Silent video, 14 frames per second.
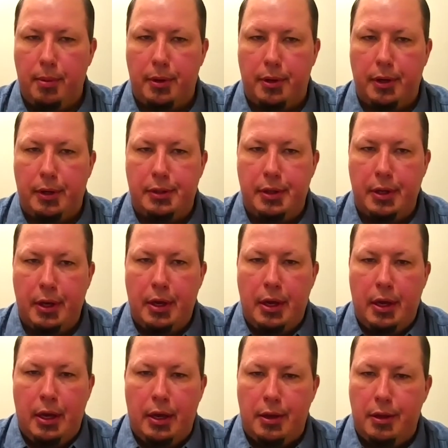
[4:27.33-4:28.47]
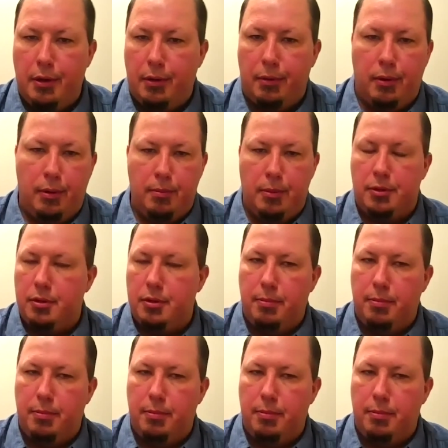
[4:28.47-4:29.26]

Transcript: because Mr.